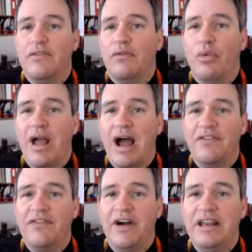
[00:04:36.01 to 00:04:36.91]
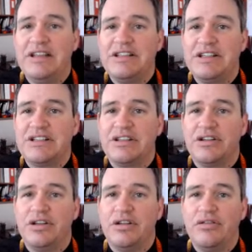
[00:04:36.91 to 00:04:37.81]
The way I find the easiest
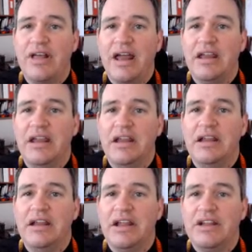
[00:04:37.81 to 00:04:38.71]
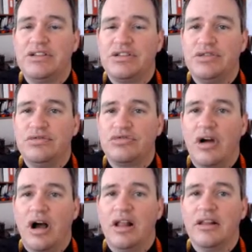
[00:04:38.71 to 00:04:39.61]
to do that is to
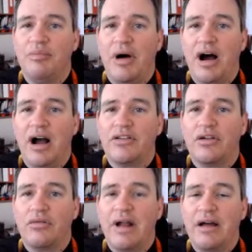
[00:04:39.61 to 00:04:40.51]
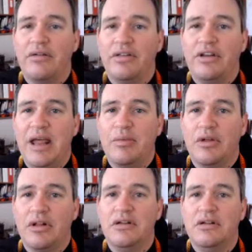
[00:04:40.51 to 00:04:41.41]
draw a little box around the
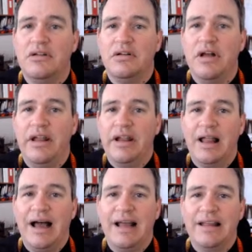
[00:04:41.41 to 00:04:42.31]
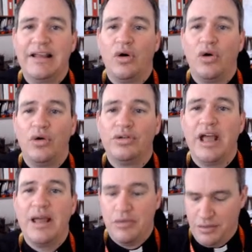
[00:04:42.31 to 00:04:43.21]
table, and it'll highlight the whole
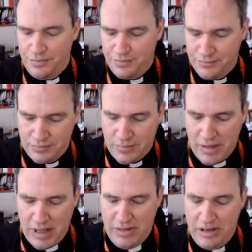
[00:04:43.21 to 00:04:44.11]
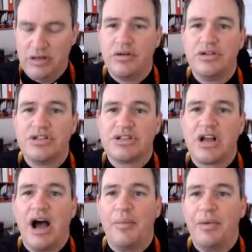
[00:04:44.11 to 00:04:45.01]
table, and then you can just
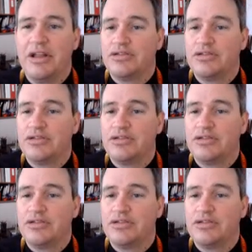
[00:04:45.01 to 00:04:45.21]
copy it.